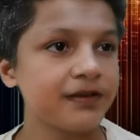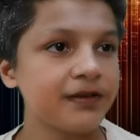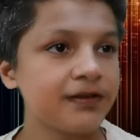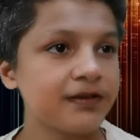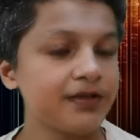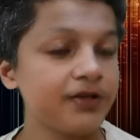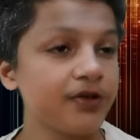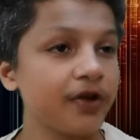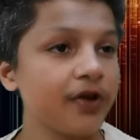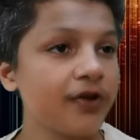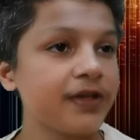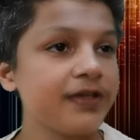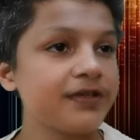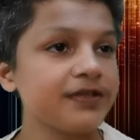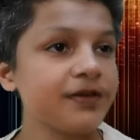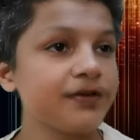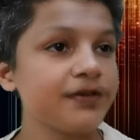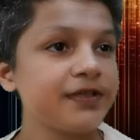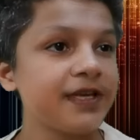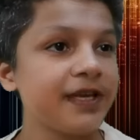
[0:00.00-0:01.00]
the Rock is
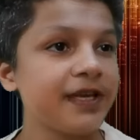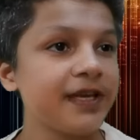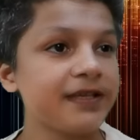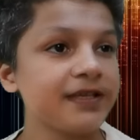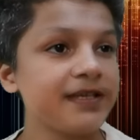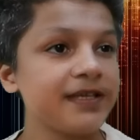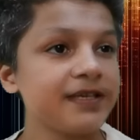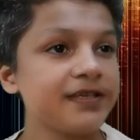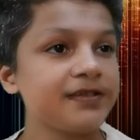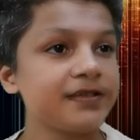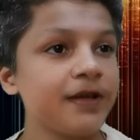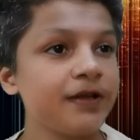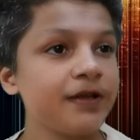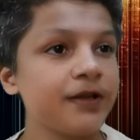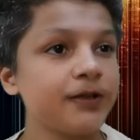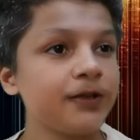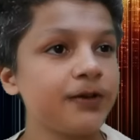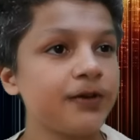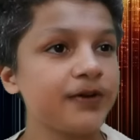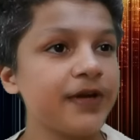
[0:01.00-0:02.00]
using this
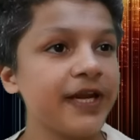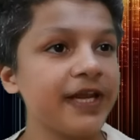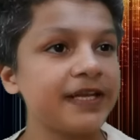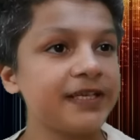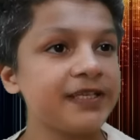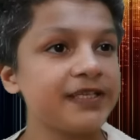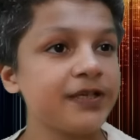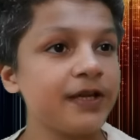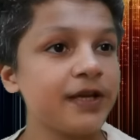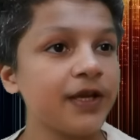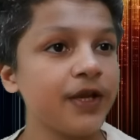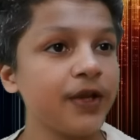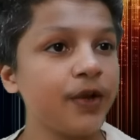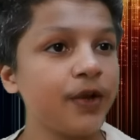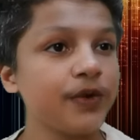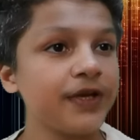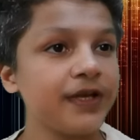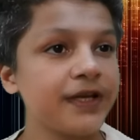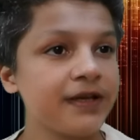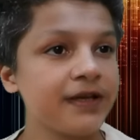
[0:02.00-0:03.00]
low-rent
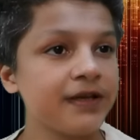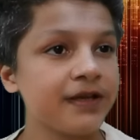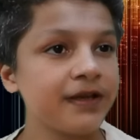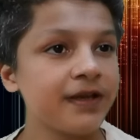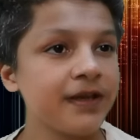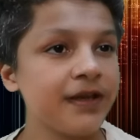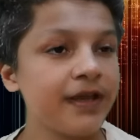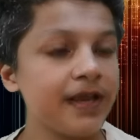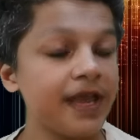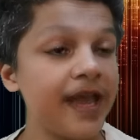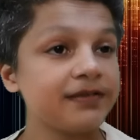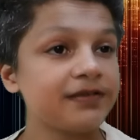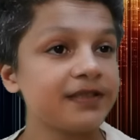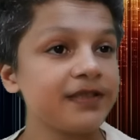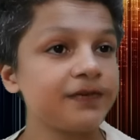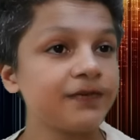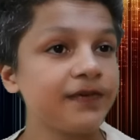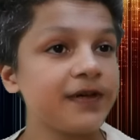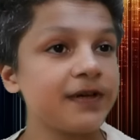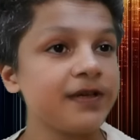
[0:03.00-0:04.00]
Conan as his
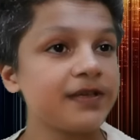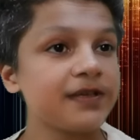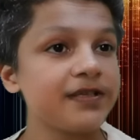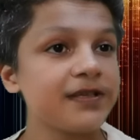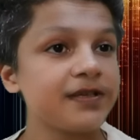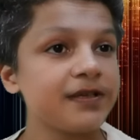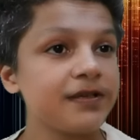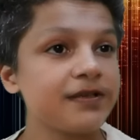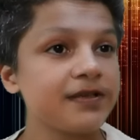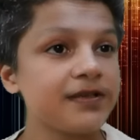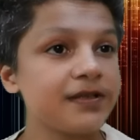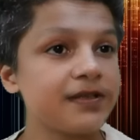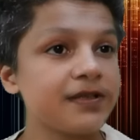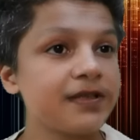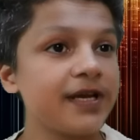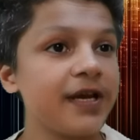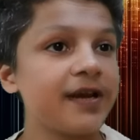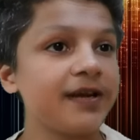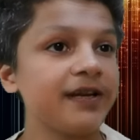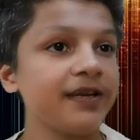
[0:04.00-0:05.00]
first
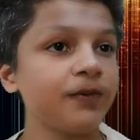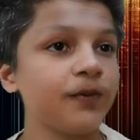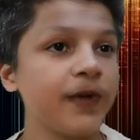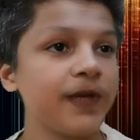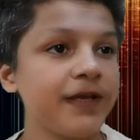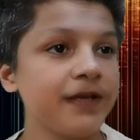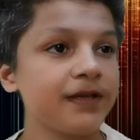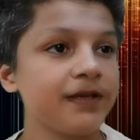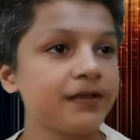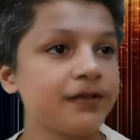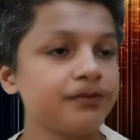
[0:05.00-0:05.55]
starring vehicle.